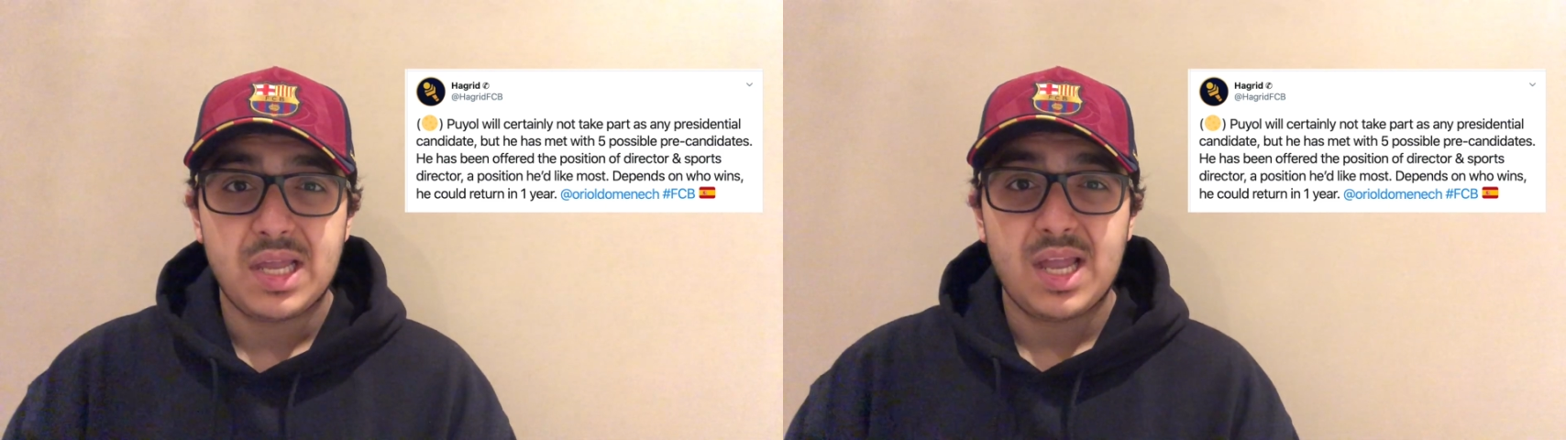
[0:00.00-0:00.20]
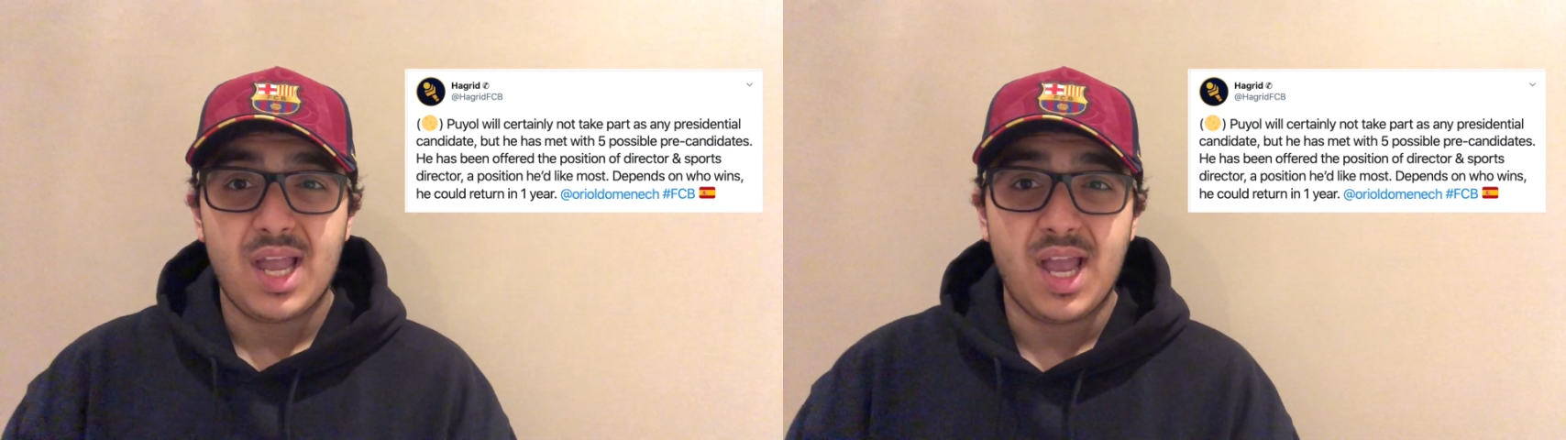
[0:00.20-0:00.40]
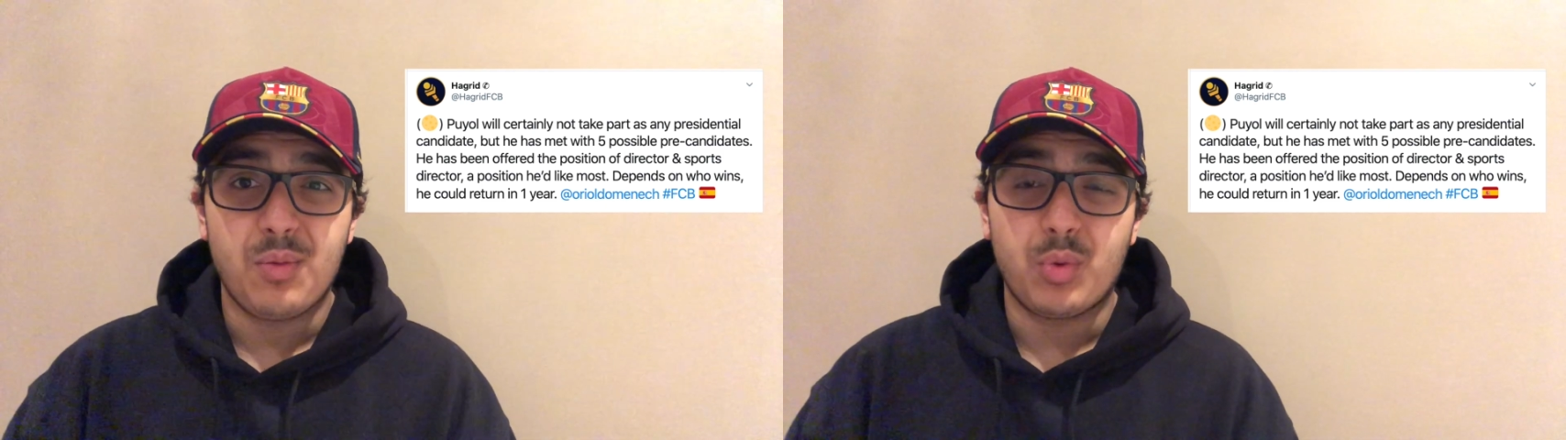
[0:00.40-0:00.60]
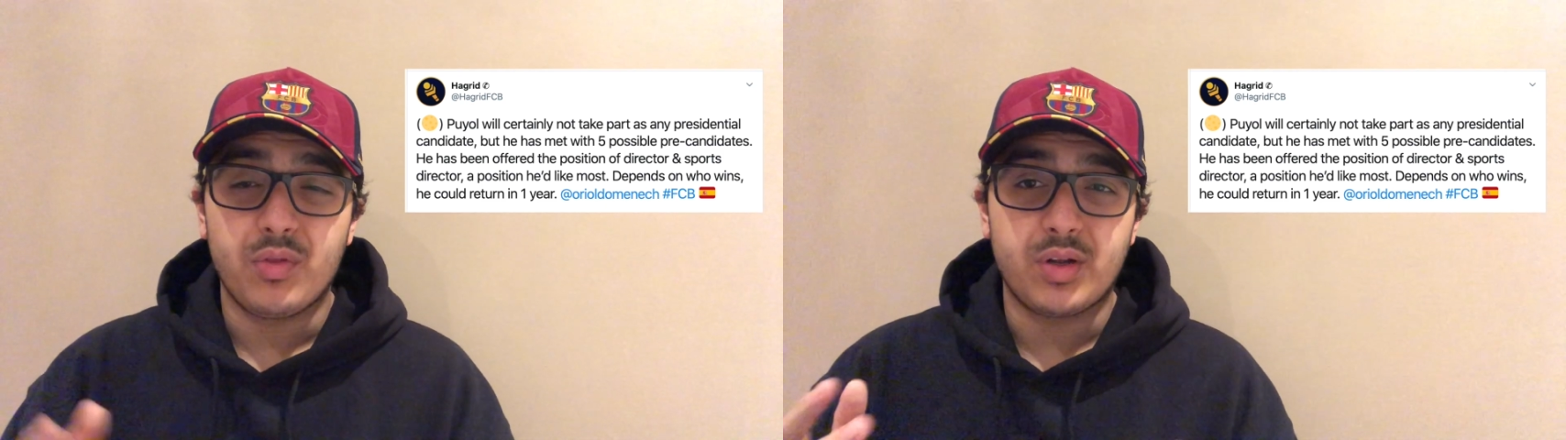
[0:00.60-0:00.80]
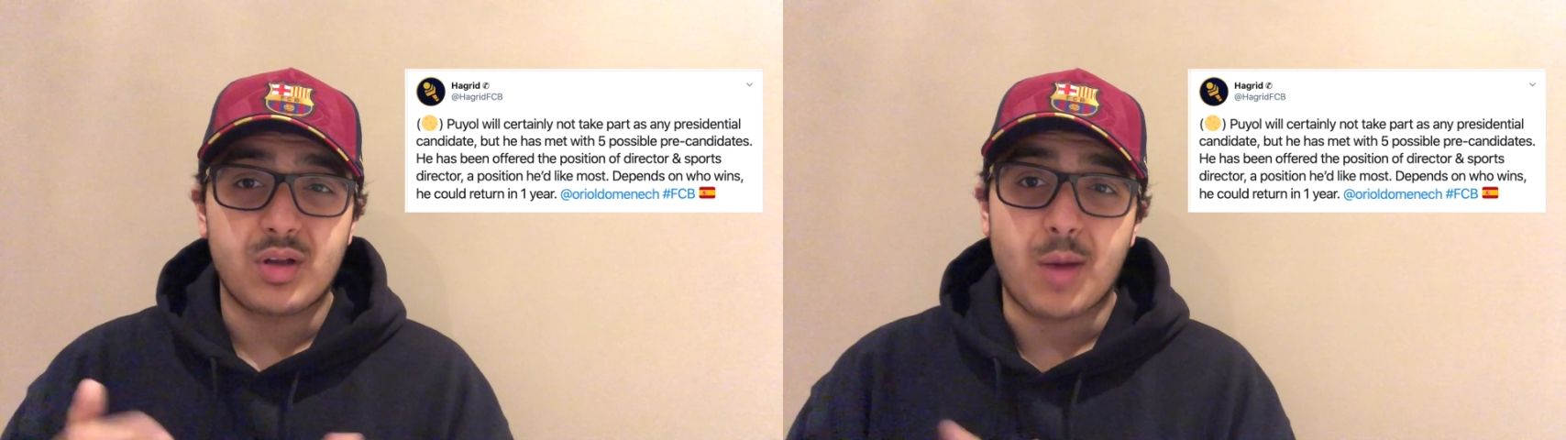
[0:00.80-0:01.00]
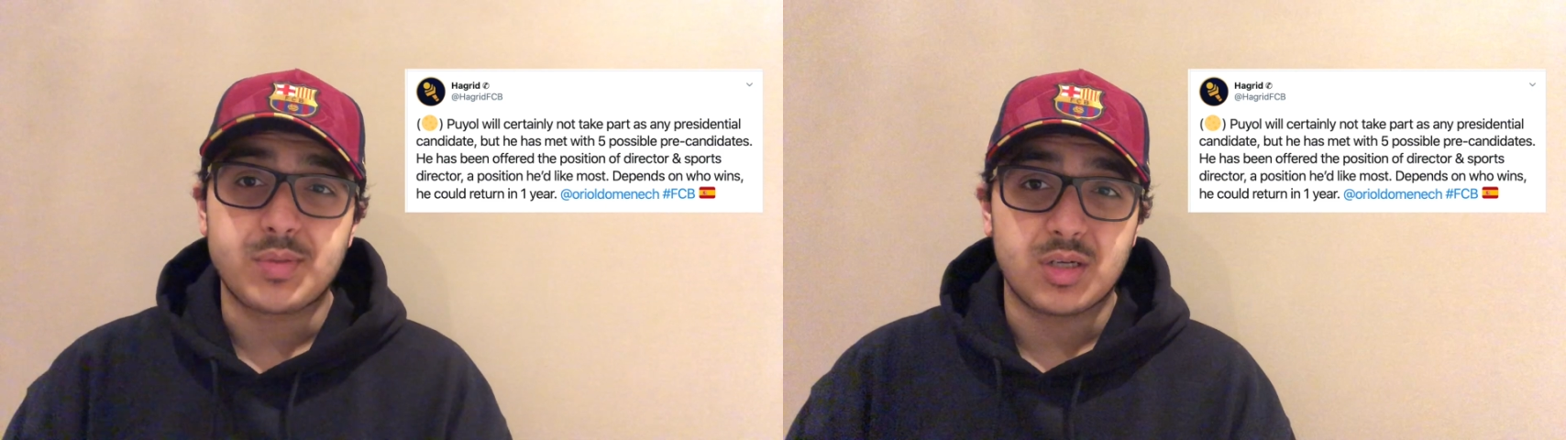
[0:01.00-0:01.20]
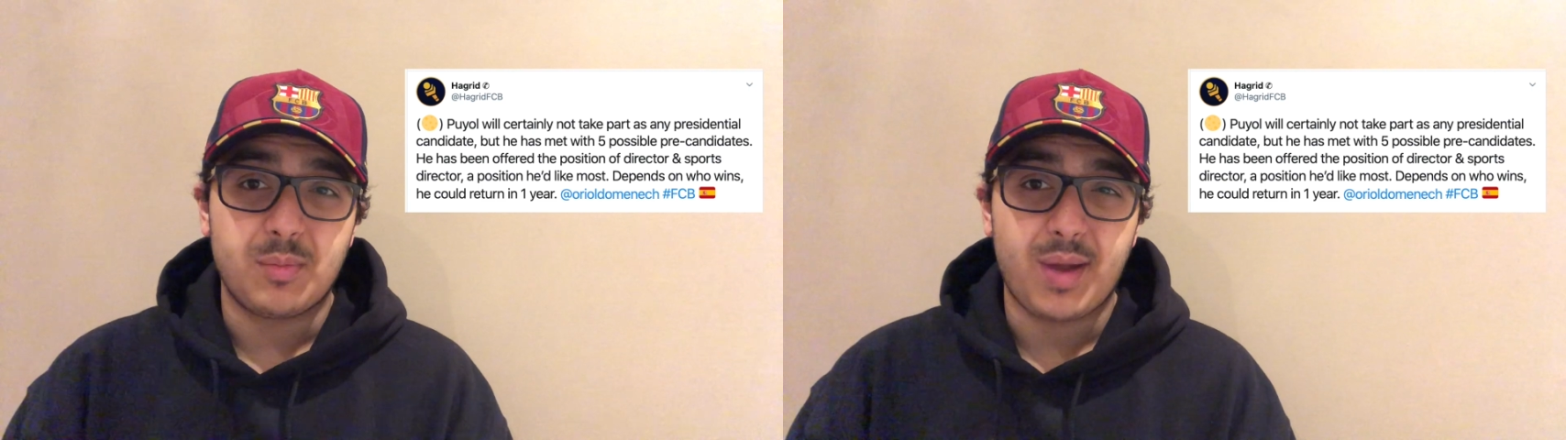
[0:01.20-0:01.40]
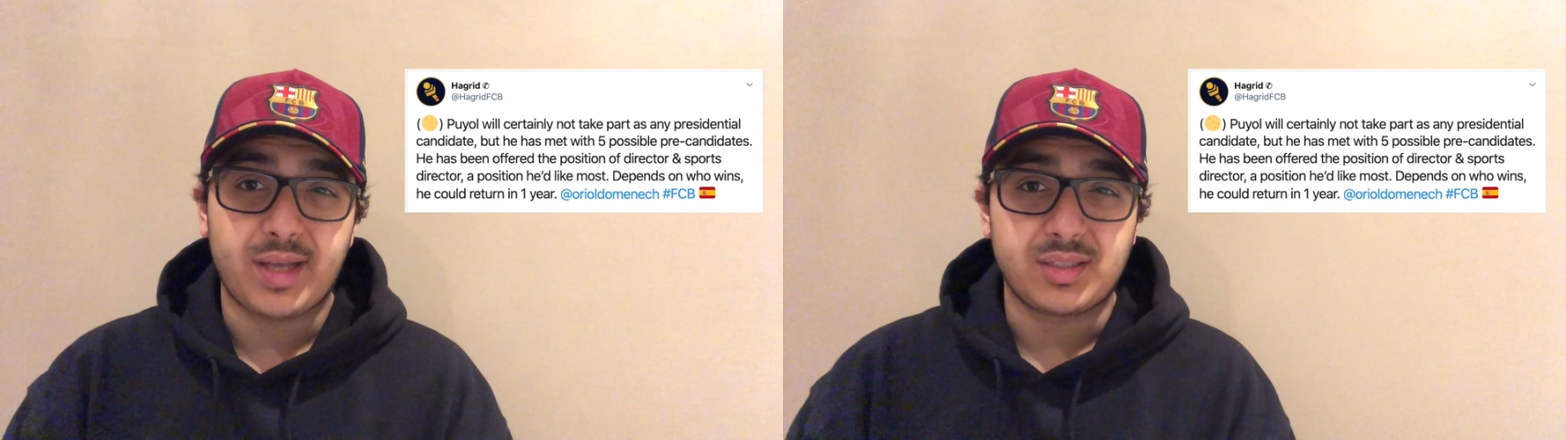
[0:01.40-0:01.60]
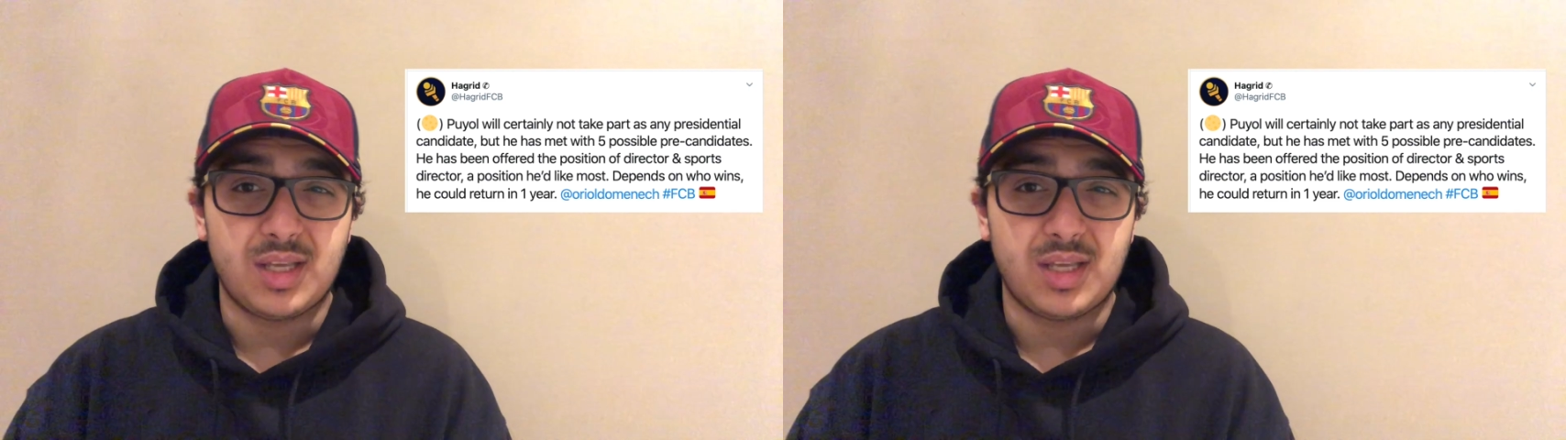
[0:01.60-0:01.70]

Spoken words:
and one of the top center backs.